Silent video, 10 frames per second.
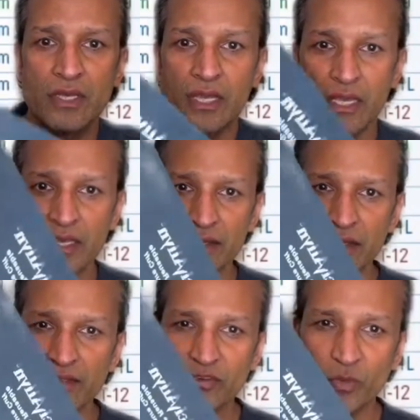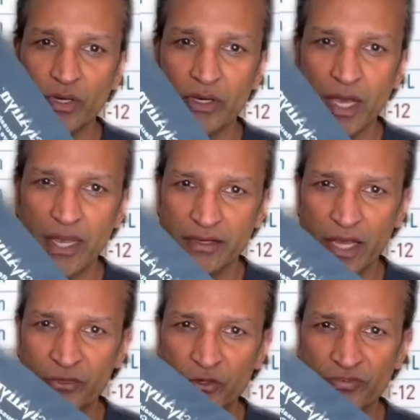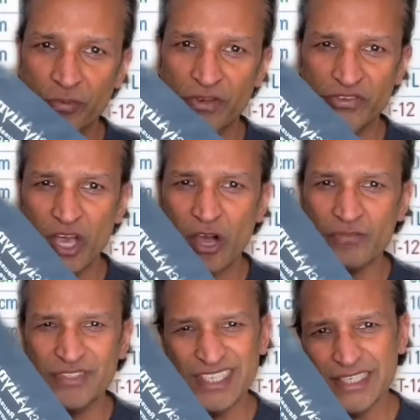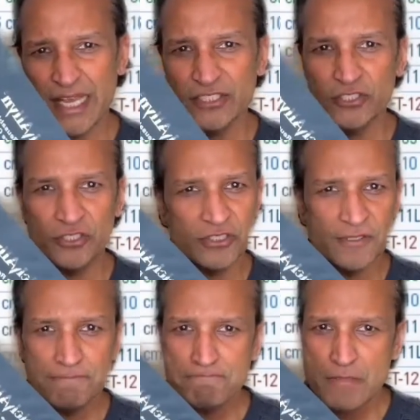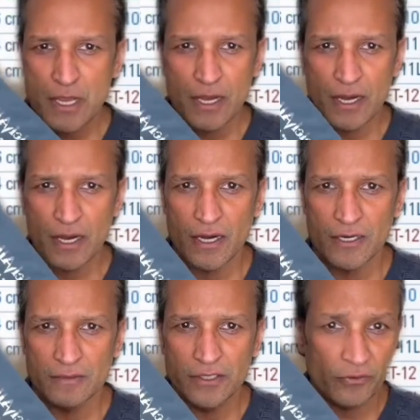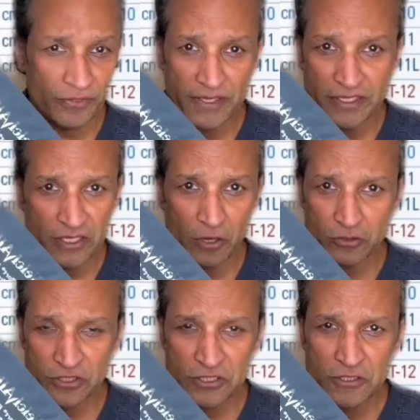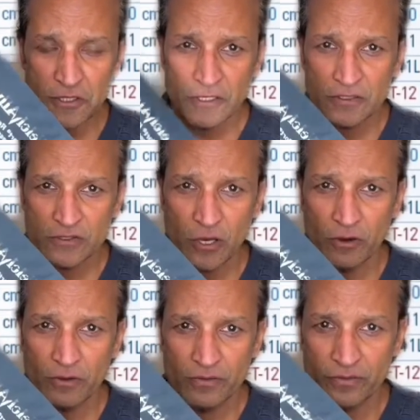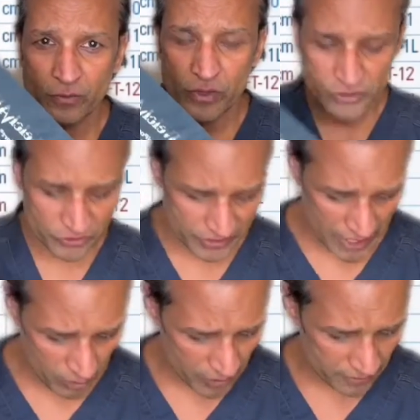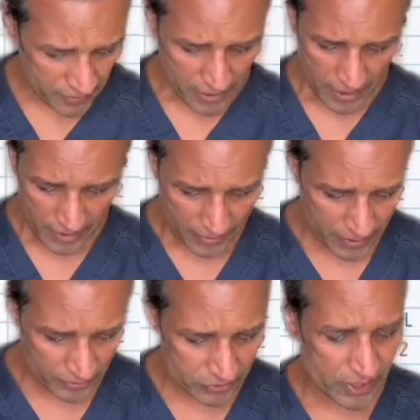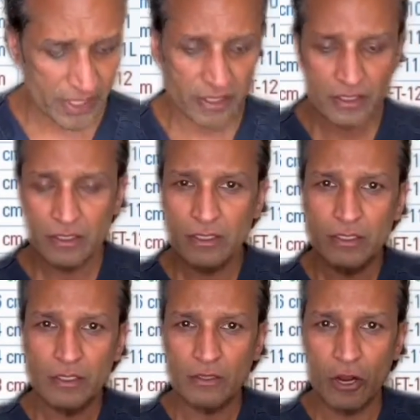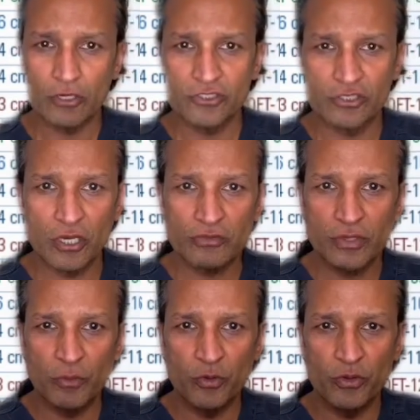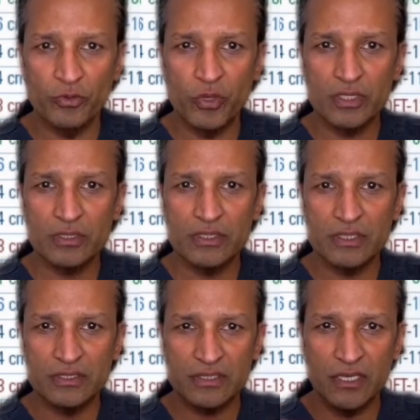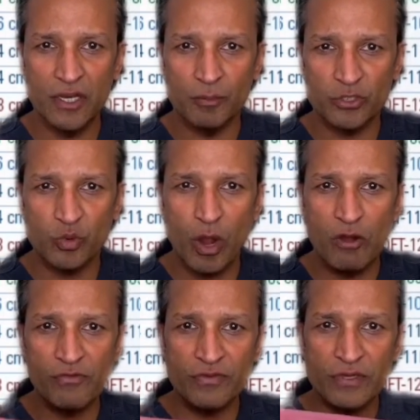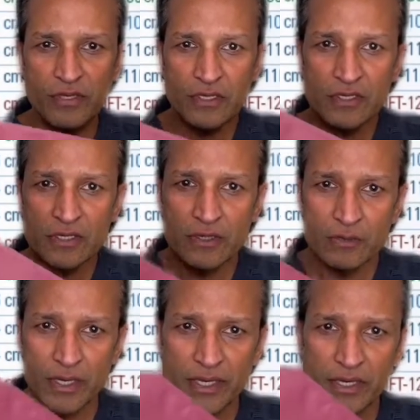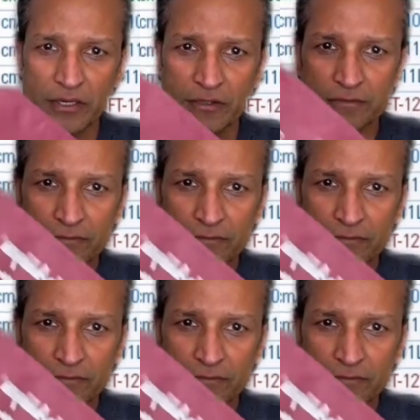And this one I use for myself, teenagers, thin adults. So we'll use that one. And then there's a large adult, the maroon one. It's number 12 right here.